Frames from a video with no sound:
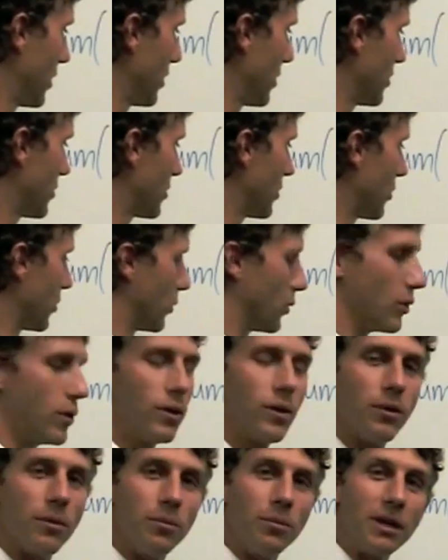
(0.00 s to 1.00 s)

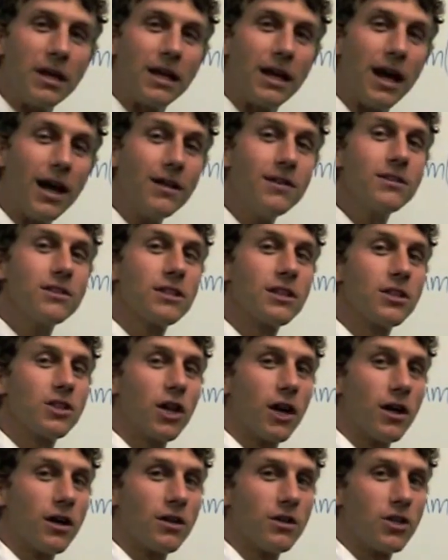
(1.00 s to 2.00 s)
So, because the
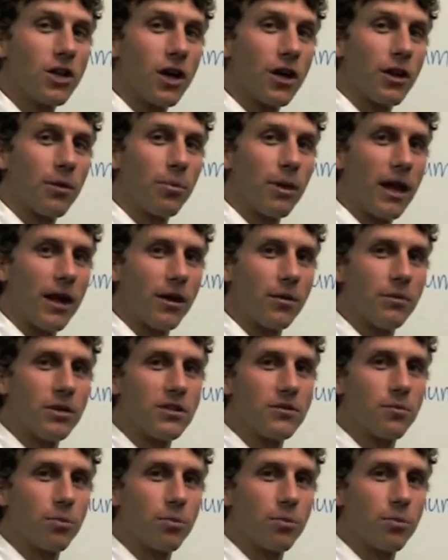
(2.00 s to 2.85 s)
charge on the platinum is